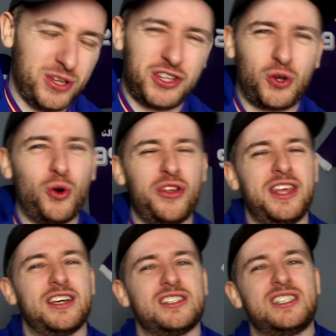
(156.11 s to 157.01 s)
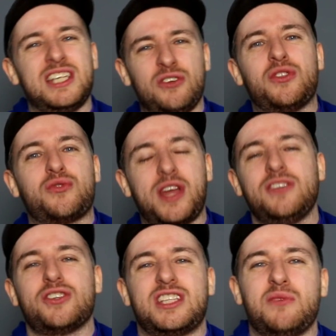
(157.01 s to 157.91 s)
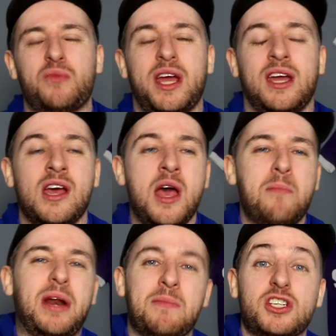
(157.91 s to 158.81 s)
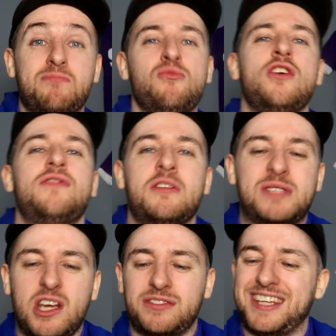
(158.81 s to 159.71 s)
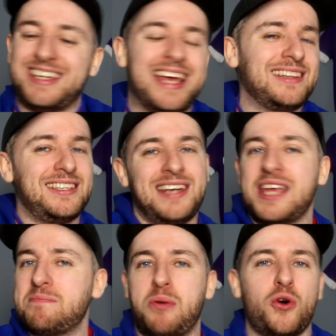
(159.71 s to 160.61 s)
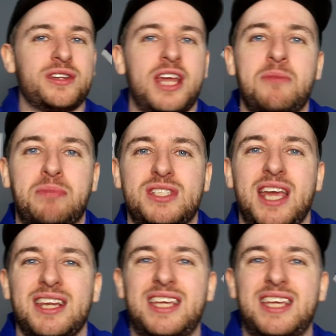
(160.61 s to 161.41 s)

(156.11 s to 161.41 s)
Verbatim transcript: And to go out there and see the Rangers team way pretty much moving himself to 99.9%,